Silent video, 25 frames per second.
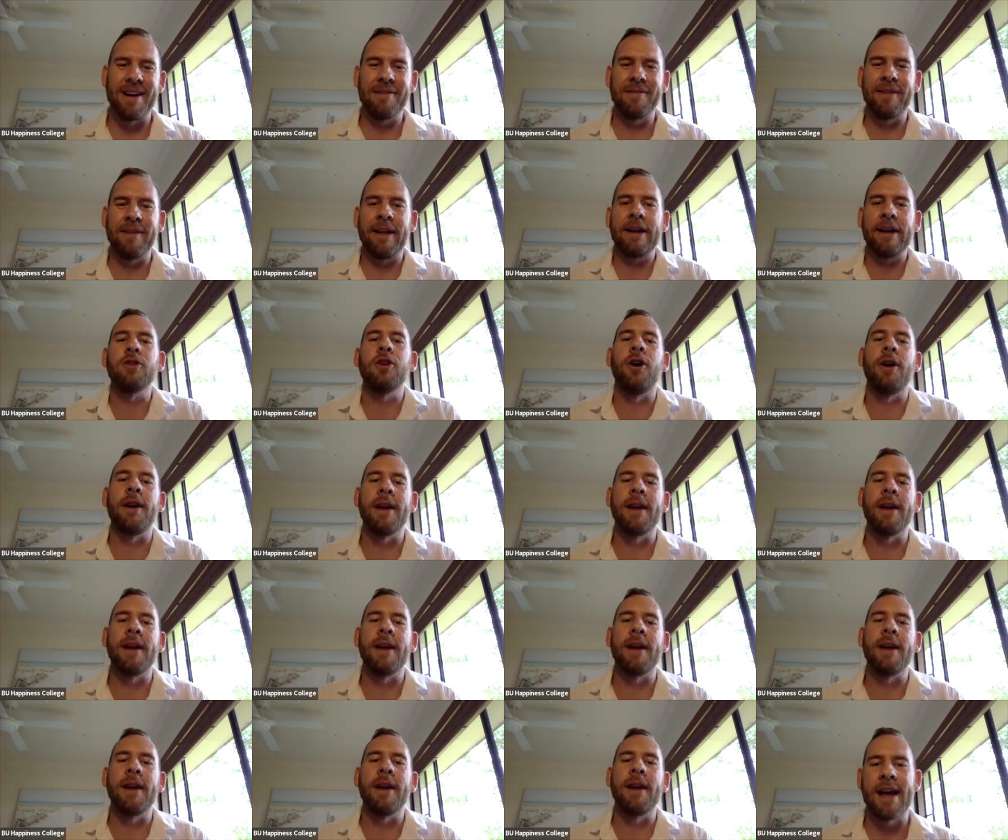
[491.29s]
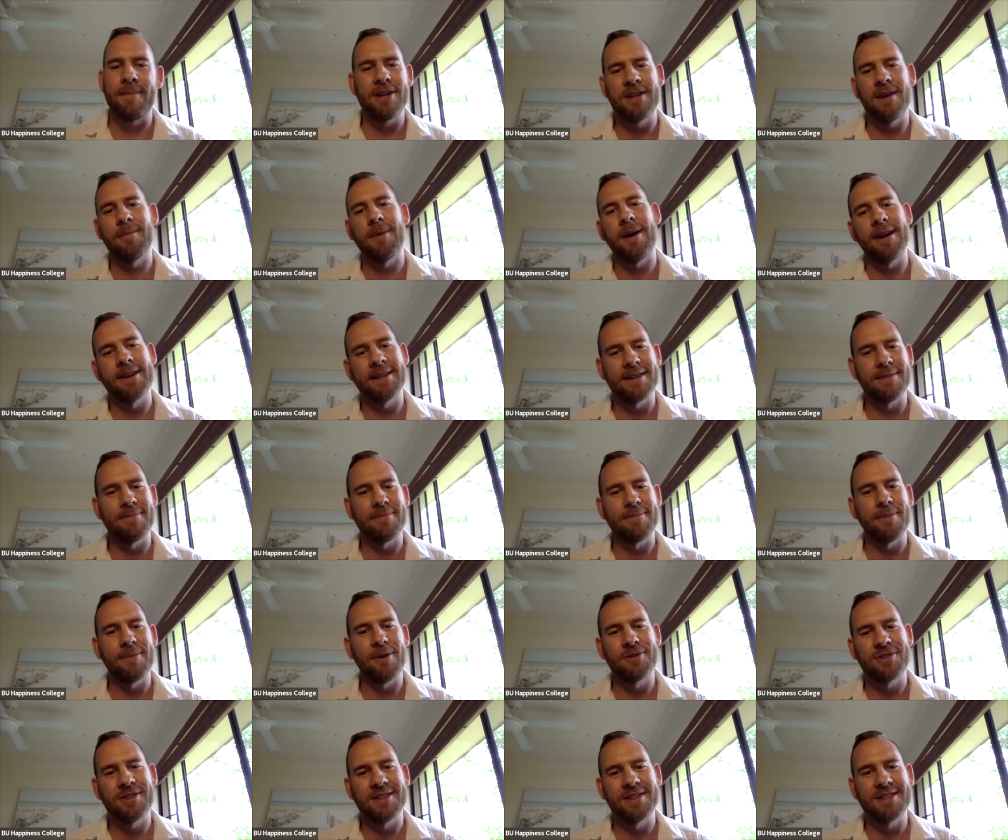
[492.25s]
Of like mm. learning how to manage their mind
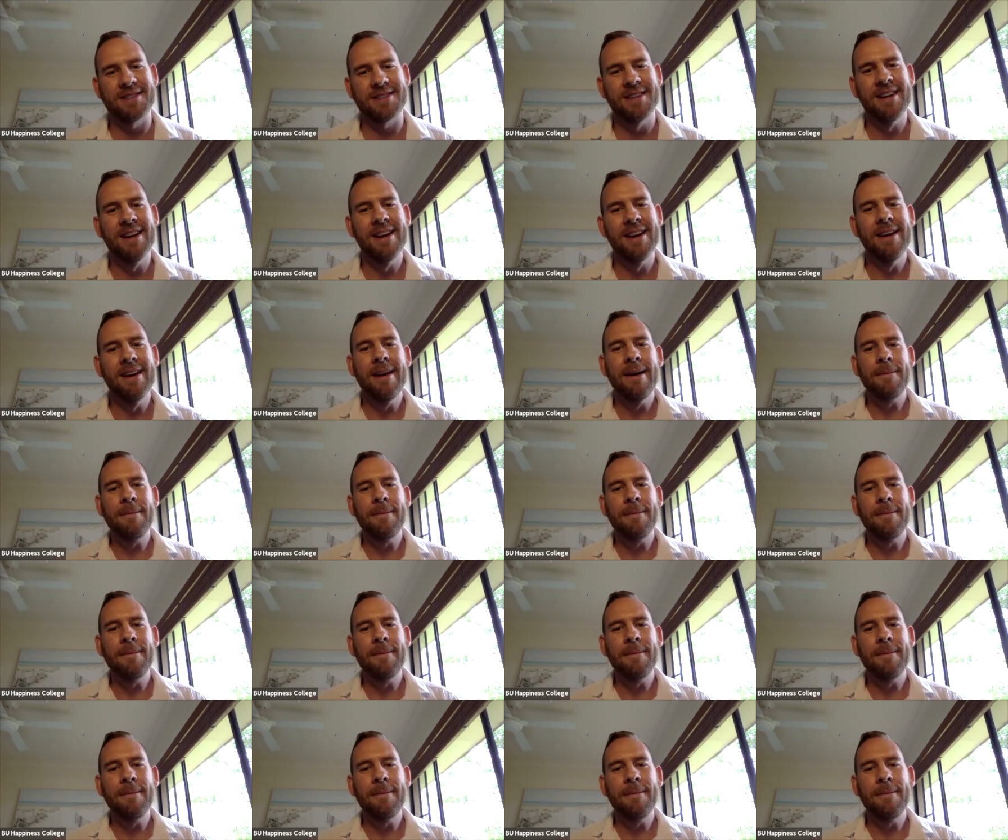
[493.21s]
and emotions.